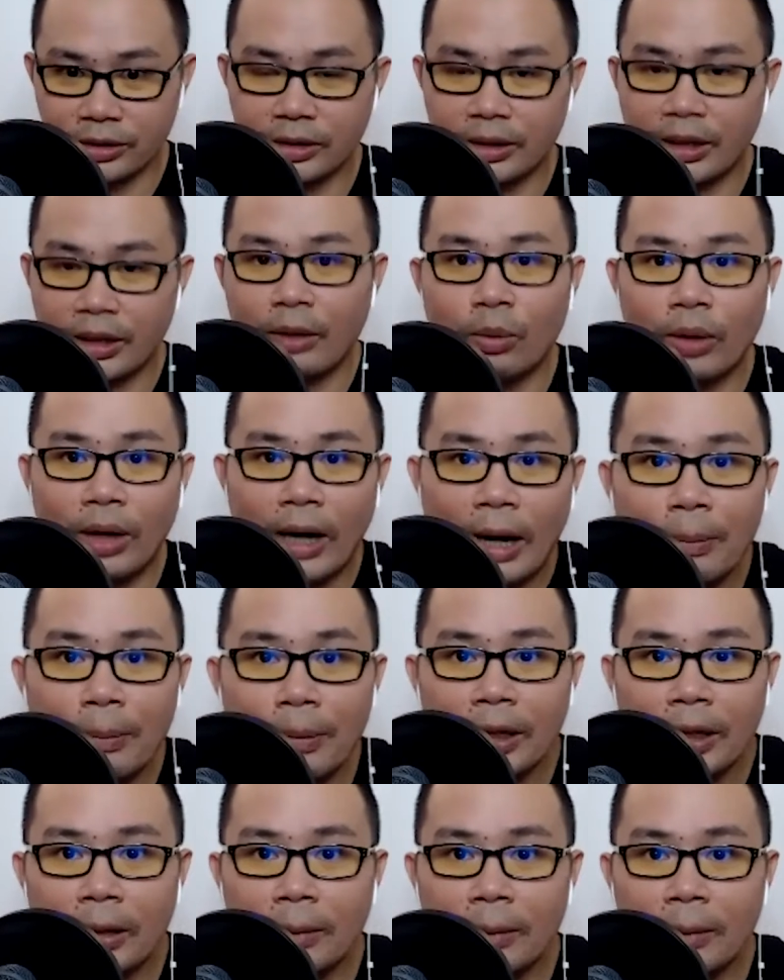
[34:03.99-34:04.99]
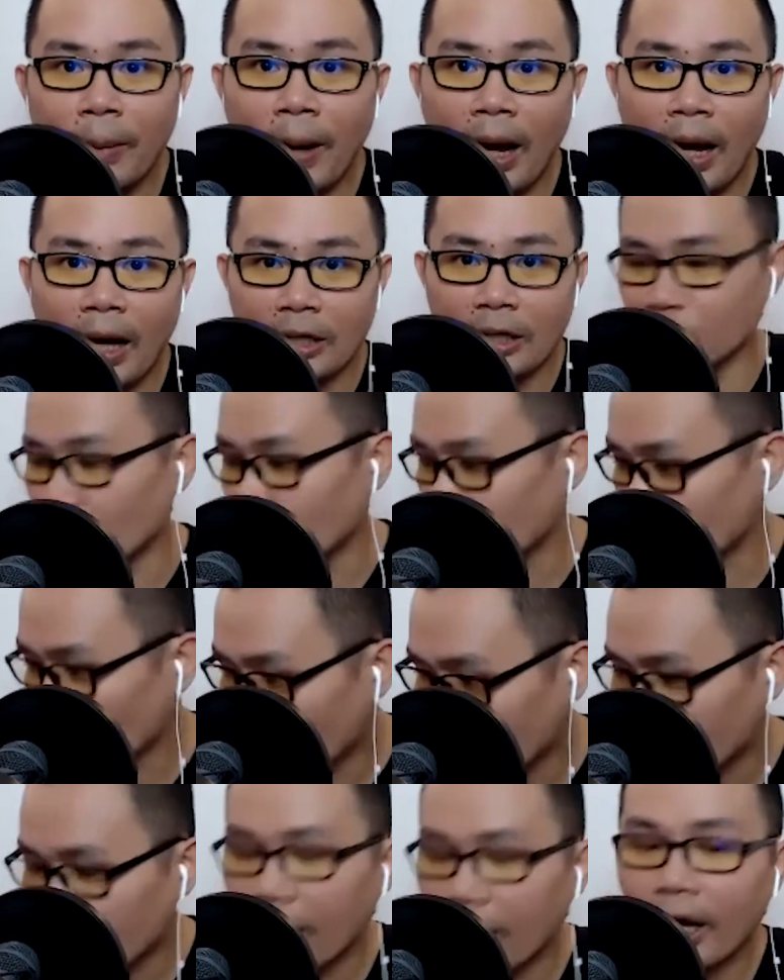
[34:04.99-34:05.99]
that what happened the past,
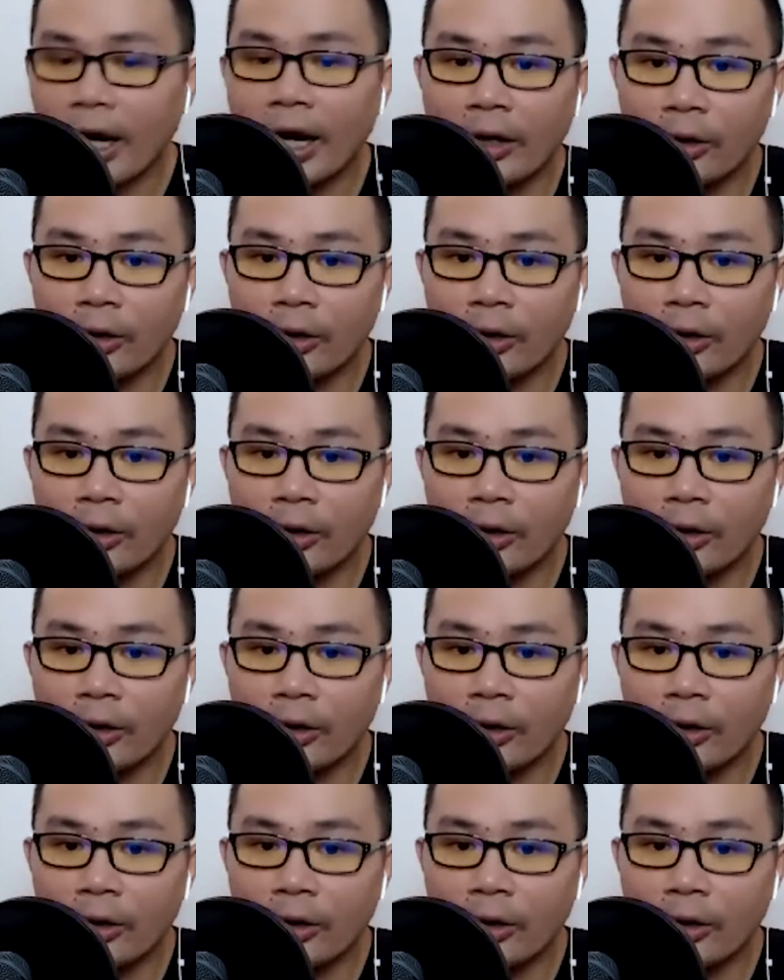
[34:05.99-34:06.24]
what can I